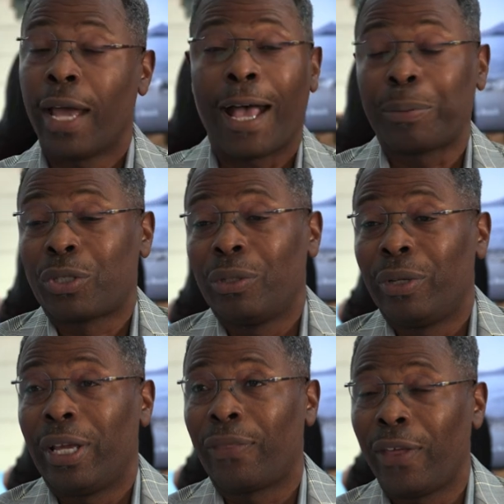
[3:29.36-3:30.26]
Yeah,
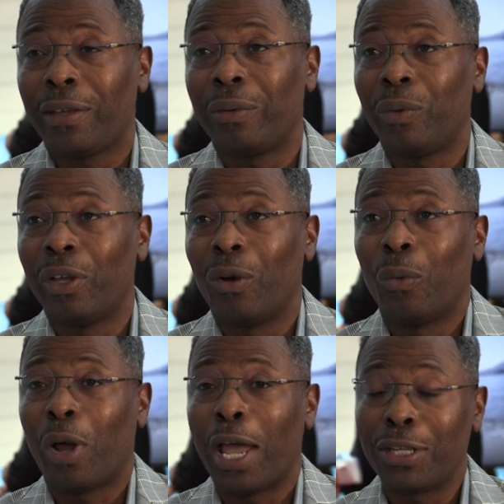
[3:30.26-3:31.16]
absolutely. I think, you
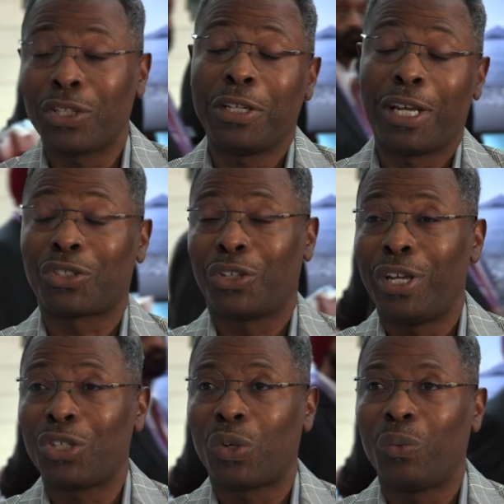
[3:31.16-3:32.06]
know, as a
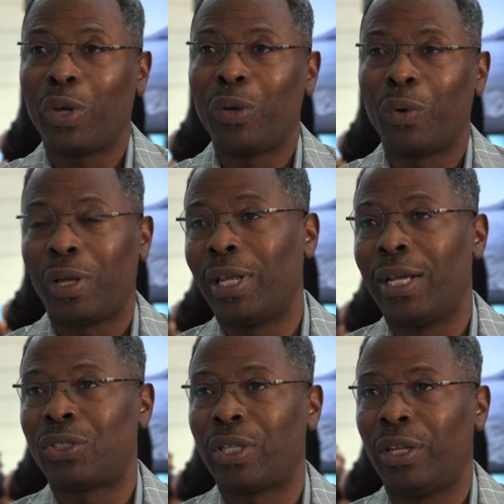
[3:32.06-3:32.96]
destination, we
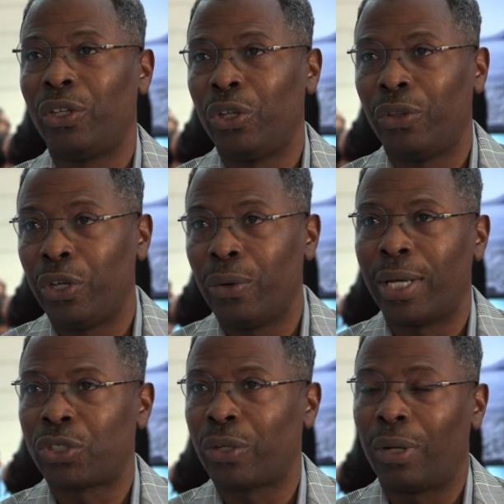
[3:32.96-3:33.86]
realize that in the
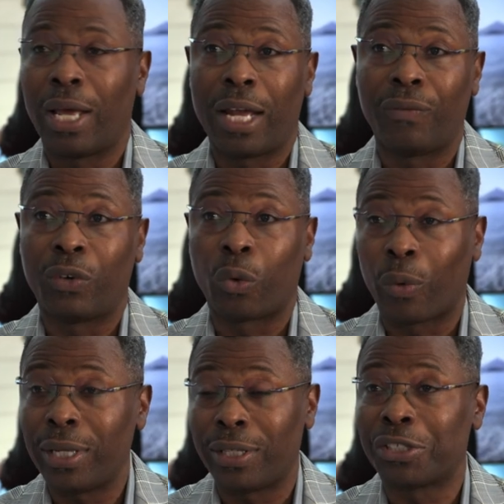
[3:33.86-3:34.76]
US there are a lot of
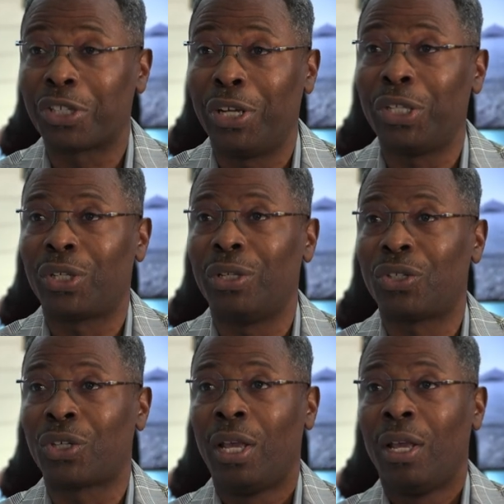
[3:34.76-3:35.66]
great
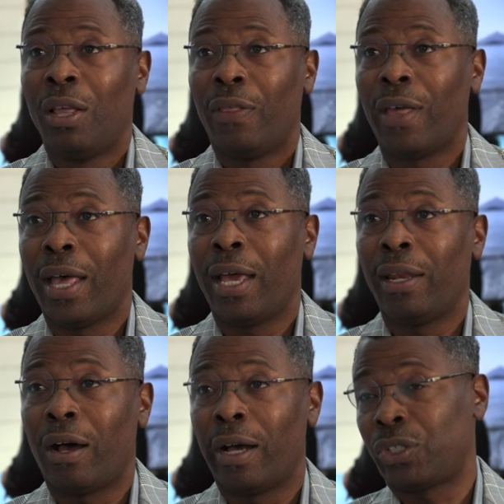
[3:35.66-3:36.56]
destinations
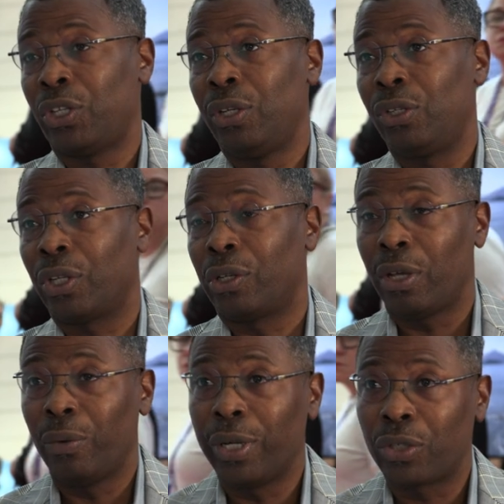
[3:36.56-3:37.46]
that Aussies and
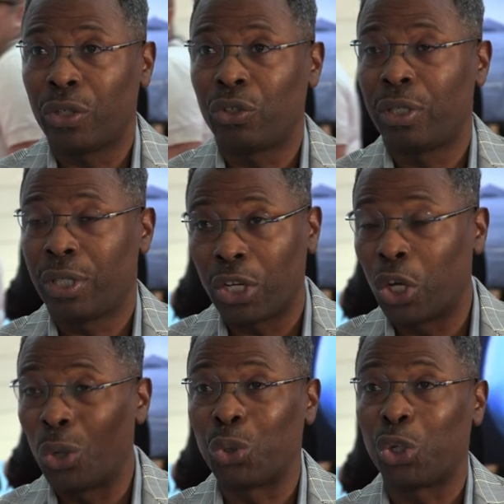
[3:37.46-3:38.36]
Kiwis can,
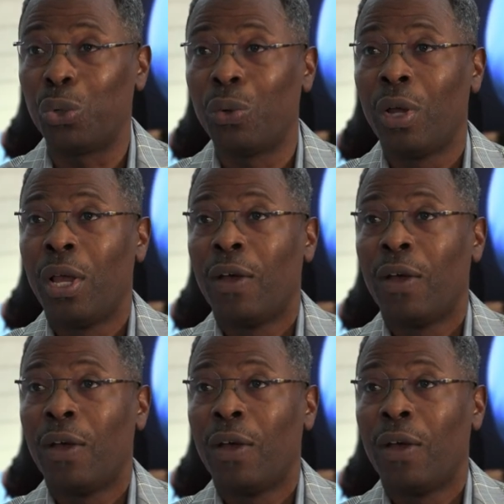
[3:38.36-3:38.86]
can go to.